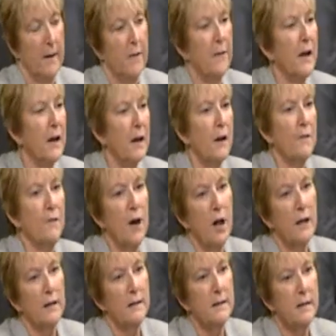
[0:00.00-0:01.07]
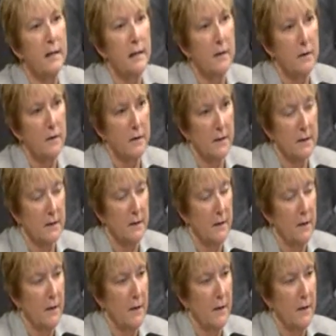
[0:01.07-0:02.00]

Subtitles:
They are volunteers.